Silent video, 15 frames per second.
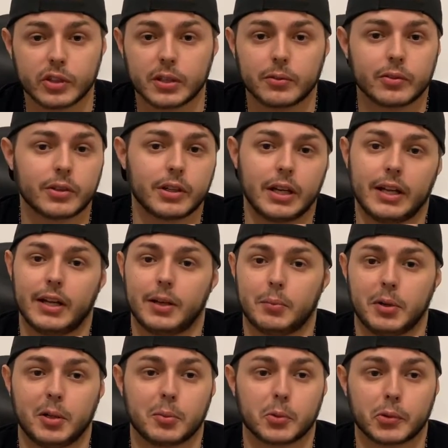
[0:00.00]
flavor and
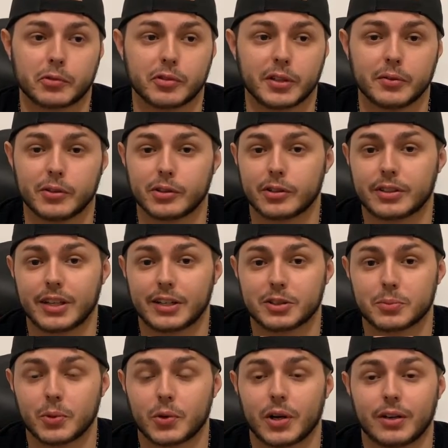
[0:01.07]
my #1 flavor that I
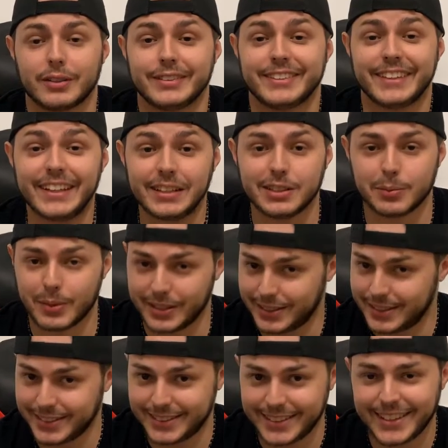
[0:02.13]
smoke on a daily
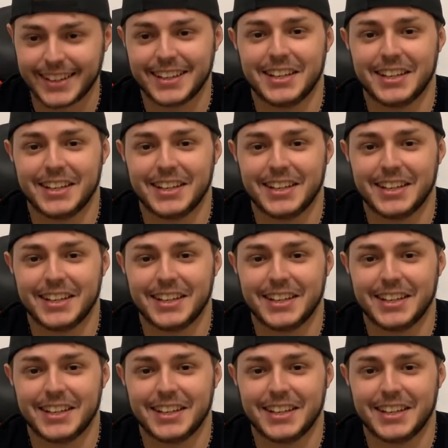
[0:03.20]
basis.